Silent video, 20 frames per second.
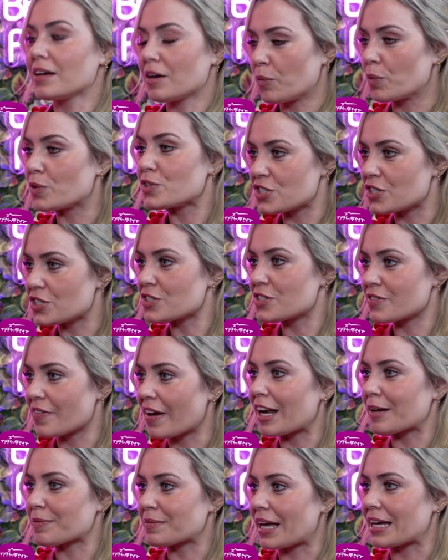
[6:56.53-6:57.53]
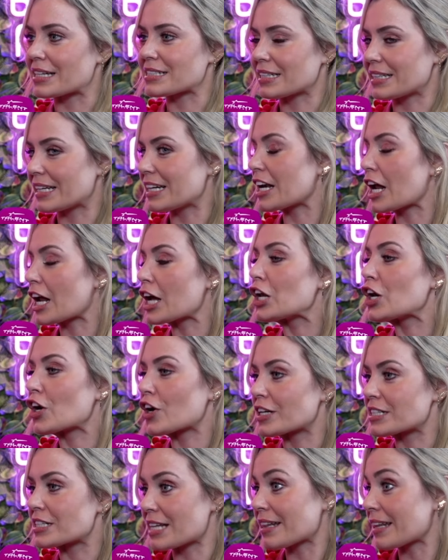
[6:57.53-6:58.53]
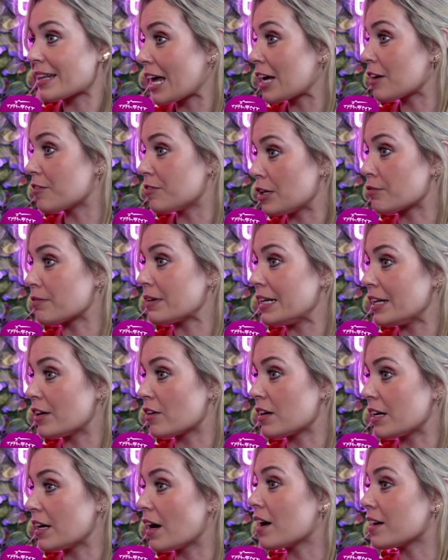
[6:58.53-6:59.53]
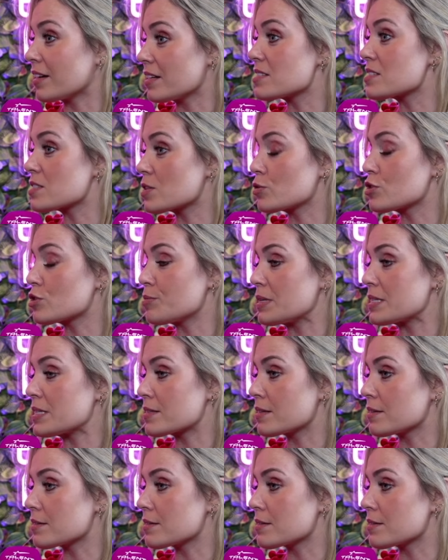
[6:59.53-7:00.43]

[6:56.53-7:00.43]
Once you develop that, I think, and I learned that thankfully really early on, that stood to me since.